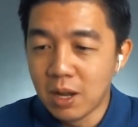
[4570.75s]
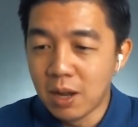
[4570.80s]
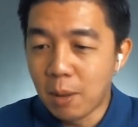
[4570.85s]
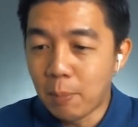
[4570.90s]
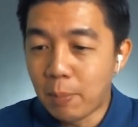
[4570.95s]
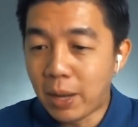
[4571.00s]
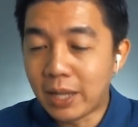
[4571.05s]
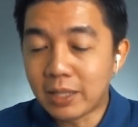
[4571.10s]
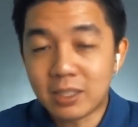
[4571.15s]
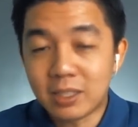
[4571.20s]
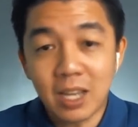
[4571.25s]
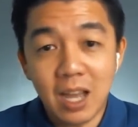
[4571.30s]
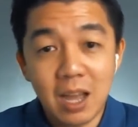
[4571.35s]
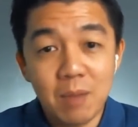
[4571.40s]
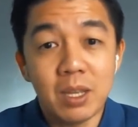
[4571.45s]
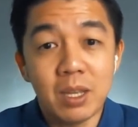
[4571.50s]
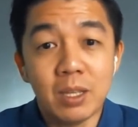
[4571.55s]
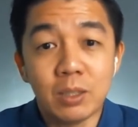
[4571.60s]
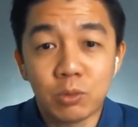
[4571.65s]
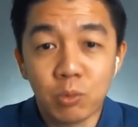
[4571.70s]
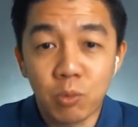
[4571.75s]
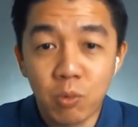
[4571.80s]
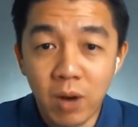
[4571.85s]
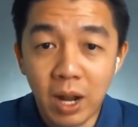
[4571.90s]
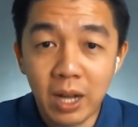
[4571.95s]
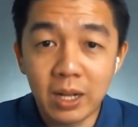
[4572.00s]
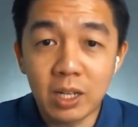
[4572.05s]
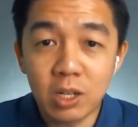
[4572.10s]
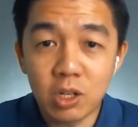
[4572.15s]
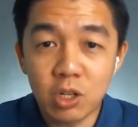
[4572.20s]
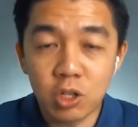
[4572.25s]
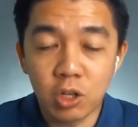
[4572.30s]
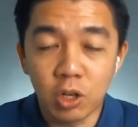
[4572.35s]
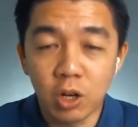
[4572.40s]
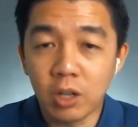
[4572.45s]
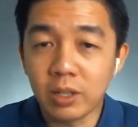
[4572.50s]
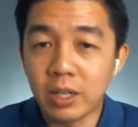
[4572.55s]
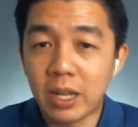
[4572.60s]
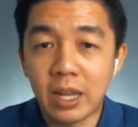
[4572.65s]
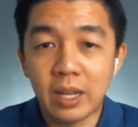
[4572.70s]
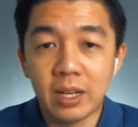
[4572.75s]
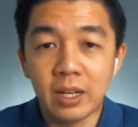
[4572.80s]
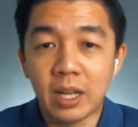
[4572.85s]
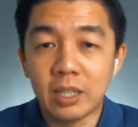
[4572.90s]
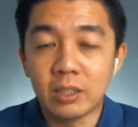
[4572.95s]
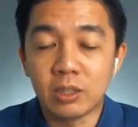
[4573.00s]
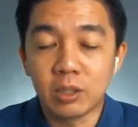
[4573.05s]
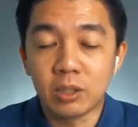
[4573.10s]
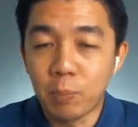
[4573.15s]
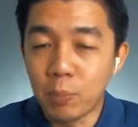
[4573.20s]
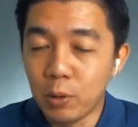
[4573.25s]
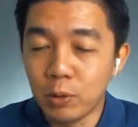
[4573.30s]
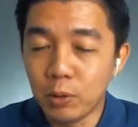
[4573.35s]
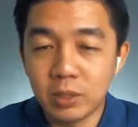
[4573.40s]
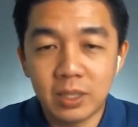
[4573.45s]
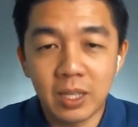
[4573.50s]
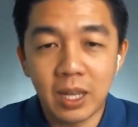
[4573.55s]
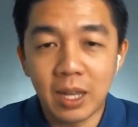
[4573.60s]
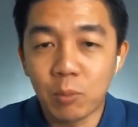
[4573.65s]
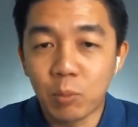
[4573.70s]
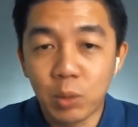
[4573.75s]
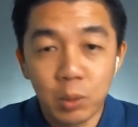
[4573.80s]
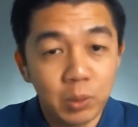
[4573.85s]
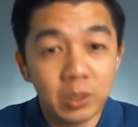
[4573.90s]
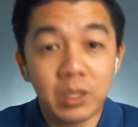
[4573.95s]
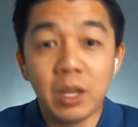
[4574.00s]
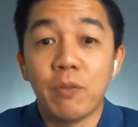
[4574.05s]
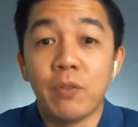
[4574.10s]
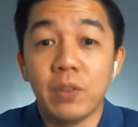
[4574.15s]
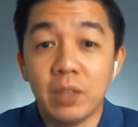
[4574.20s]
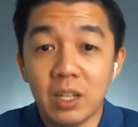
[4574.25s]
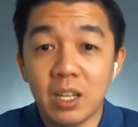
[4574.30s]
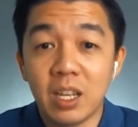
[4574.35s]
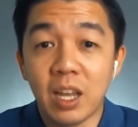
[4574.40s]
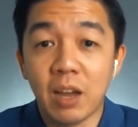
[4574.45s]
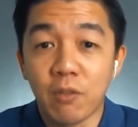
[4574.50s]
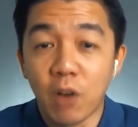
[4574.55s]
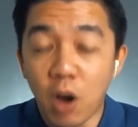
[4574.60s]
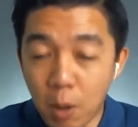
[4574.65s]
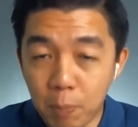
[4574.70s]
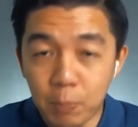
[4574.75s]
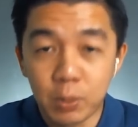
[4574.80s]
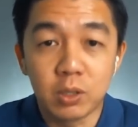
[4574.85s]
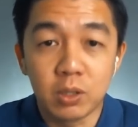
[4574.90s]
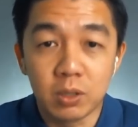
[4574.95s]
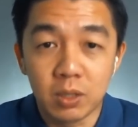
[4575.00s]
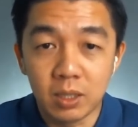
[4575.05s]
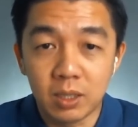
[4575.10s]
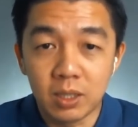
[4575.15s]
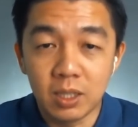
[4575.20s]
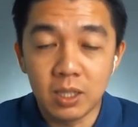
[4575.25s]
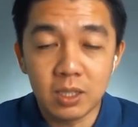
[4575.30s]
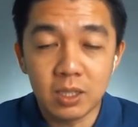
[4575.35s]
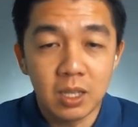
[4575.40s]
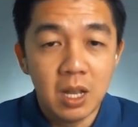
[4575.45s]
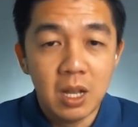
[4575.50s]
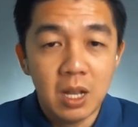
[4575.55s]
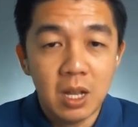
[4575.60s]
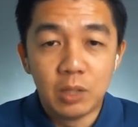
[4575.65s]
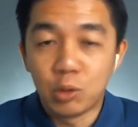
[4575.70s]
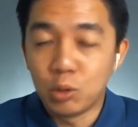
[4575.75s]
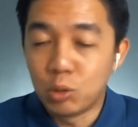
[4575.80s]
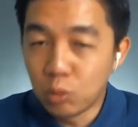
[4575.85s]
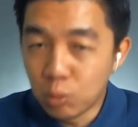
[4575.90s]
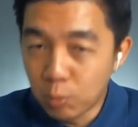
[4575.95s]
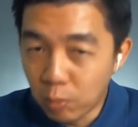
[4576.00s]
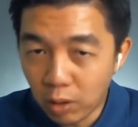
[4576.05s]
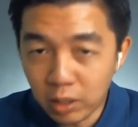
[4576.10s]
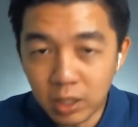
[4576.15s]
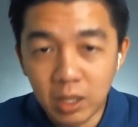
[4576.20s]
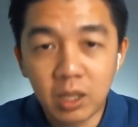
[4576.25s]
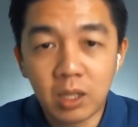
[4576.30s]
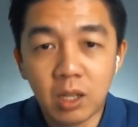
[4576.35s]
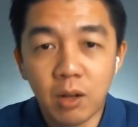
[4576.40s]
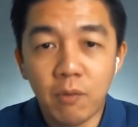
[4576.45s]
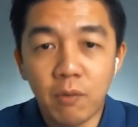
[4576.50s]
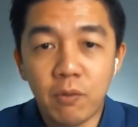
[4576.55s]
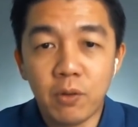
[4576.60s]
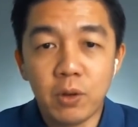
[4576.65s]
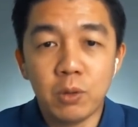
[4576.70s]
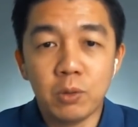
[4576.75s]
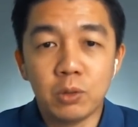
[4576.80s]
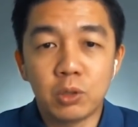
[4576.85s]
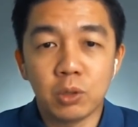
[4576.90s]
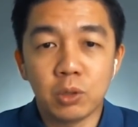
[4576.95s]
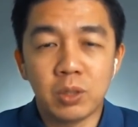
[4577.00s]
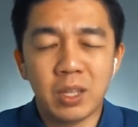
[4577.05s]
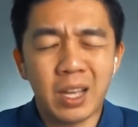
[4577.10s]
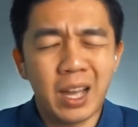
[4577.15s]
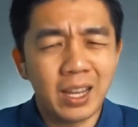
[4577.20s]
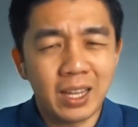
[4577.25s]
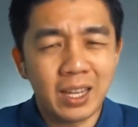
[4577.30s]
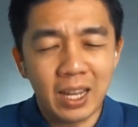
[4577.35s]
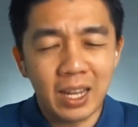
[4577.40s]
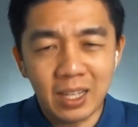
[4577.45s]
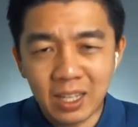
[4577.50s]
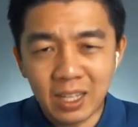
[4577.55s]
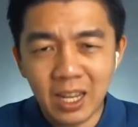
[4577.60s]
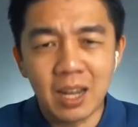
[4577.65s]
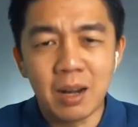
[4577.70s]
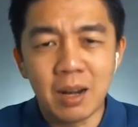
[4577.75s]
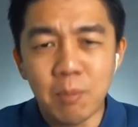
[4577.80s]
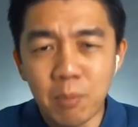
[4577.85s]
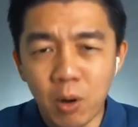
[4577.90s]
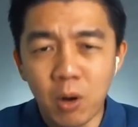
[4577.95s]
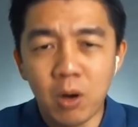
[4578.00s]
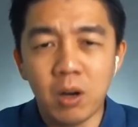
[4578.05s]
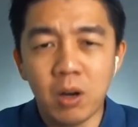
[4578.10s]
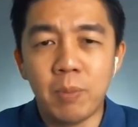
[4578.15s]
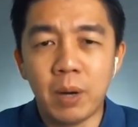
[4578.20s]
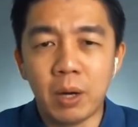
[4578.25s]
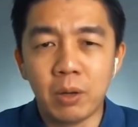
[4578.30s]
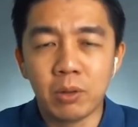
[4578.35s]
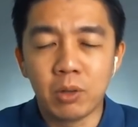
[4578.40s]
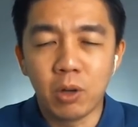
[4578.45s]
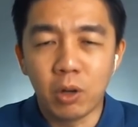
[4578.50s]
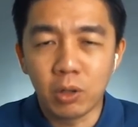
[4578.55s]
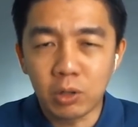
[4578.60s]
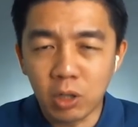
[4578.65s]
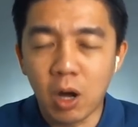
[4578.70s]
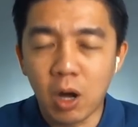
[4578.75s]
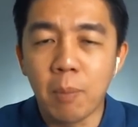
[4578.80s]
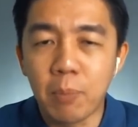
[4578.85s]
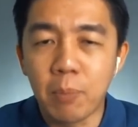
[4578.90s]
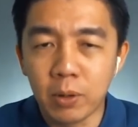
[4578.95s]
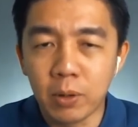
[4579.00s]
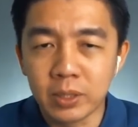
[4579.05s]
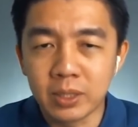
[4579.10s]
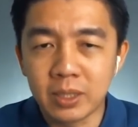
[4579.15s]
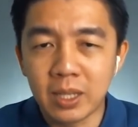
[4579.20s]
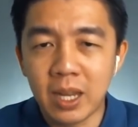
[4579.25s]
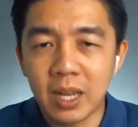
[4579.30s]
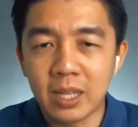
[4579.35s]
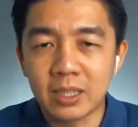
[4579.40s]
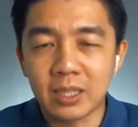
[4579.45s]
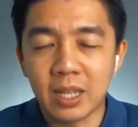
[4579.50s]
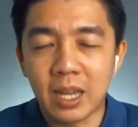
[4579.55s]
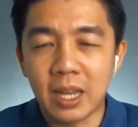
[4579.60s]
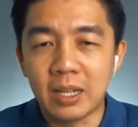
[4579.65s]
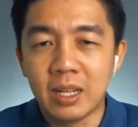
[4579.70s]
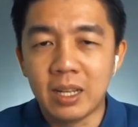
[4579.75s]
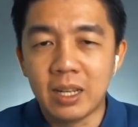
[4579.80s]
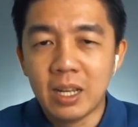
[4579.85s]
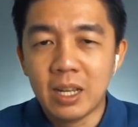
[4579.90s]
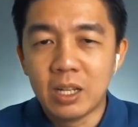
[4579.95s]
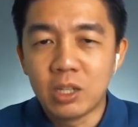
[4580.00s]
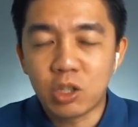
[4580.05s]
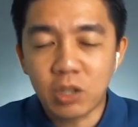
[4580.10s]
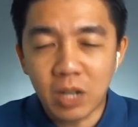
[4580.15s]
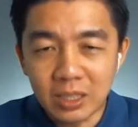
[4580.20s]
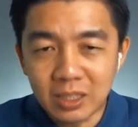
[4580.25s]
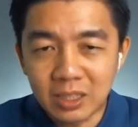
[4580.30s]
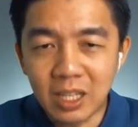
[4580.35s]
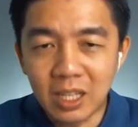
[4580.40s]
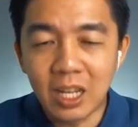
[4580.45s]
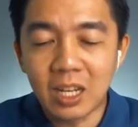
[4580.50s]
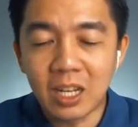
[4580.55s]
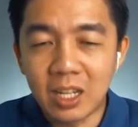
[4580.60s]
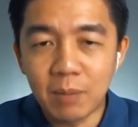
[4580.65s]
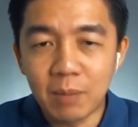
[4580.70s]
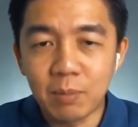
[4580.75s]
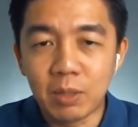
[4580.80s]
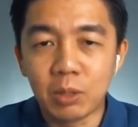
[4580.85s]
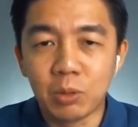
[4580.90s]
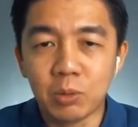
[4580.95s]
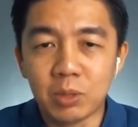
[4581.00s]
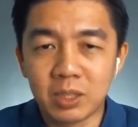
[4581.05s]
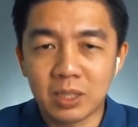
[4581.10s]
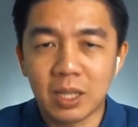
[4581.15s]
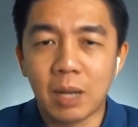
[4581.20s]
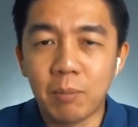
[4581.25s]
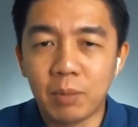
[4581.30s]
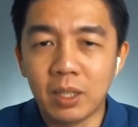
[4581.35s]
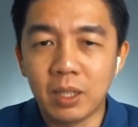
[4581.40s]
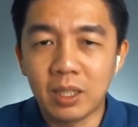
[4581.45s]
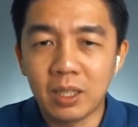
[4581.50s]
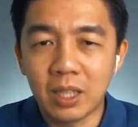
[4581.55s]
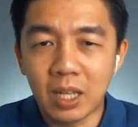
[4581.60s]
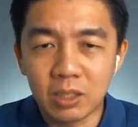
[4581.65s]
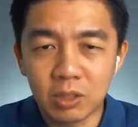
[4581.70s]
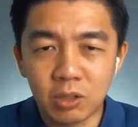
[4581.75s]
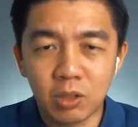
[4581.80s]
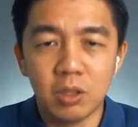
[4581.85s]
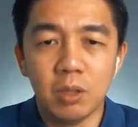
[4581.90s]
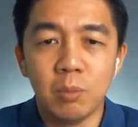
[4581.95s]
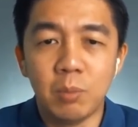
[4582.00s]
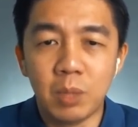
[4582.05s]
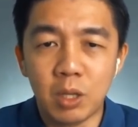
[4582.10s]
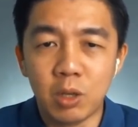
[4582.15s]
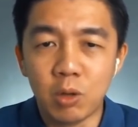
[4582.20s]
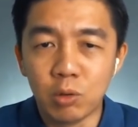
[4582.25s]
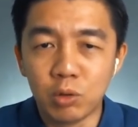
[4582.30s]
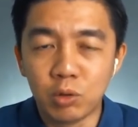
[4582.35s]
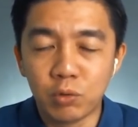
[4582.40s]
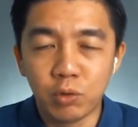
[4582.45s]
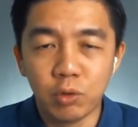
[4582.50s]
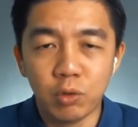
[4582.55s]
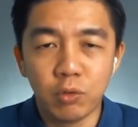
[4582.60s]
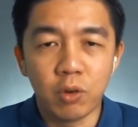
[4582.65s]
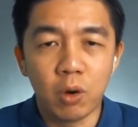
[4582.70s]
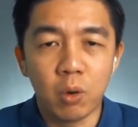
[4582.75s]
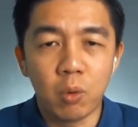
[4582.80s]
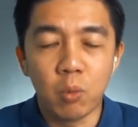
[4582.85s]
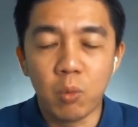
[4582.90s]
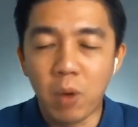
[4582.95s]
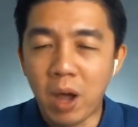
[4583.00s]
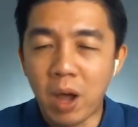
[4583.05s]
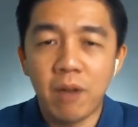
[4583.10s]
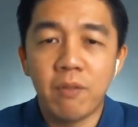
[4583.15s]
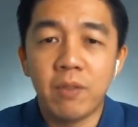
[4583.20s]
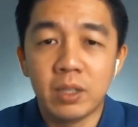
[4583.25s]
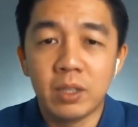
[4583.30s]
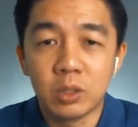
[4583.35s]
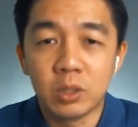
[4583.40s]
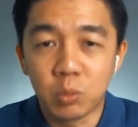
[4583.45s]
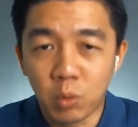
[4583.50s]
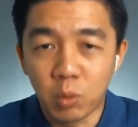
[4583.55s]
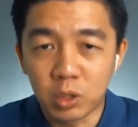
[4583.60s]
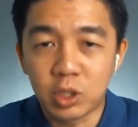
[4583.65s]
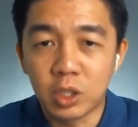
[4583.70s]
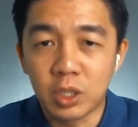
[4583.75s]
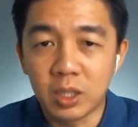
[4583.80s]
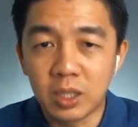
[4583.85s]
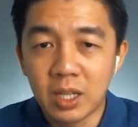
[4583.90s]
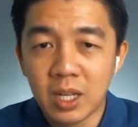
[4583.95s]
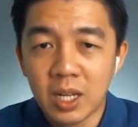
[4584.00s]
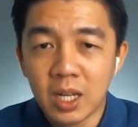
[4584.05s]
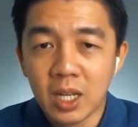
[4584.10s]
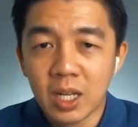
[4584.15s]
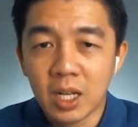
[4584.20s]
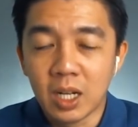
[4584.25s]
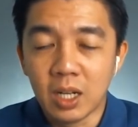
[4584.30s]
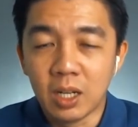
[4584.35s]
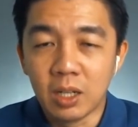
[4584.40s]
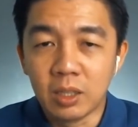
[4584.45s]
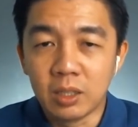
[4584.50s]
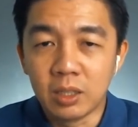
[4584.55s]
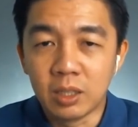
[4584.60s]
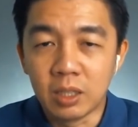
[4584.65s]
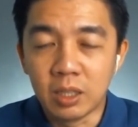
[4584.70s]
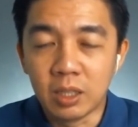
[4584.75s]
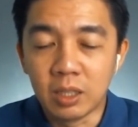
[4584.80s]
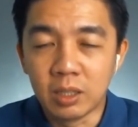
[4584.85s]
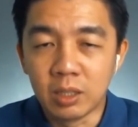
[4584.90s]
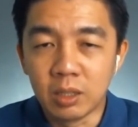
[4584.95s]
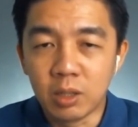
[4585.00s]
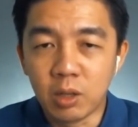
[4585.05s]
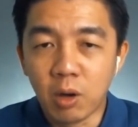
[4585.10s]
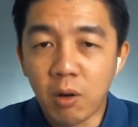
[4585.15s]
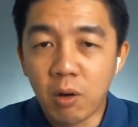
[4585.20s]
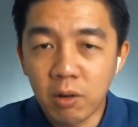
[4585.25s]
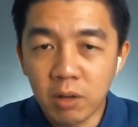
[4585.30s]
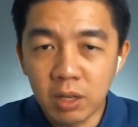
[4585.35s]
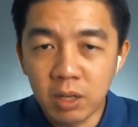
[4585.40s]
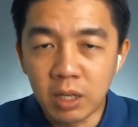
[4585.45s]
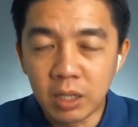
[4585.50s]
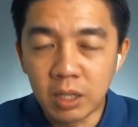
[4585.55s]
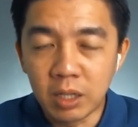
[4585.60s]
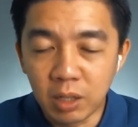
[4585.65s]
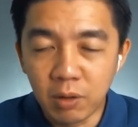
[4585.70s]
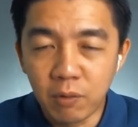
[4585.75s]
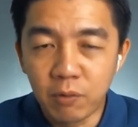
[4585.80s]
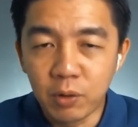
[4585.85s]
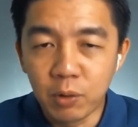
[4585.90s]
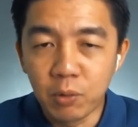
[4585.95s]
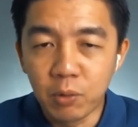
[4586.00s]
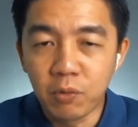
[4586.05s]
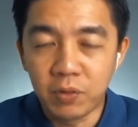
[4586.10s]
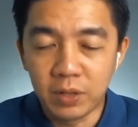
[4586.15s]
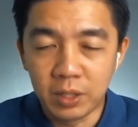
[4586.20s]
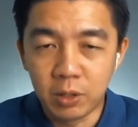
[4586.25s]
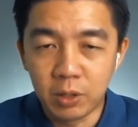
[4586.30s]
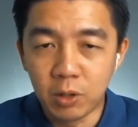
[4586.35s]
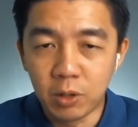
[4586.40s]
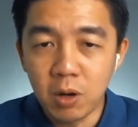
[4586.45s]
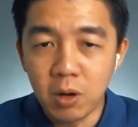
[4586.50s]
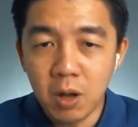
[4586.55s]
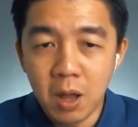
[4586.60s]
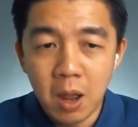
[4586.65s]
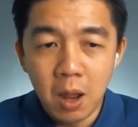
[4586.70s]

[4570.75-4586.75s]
but time is running short, and I suppose that we will definitely have opportunities to do more interviews so that I can get more about your thought process and translate them into something that is going to be useful for whoever is watching uh, the, the, your interview video.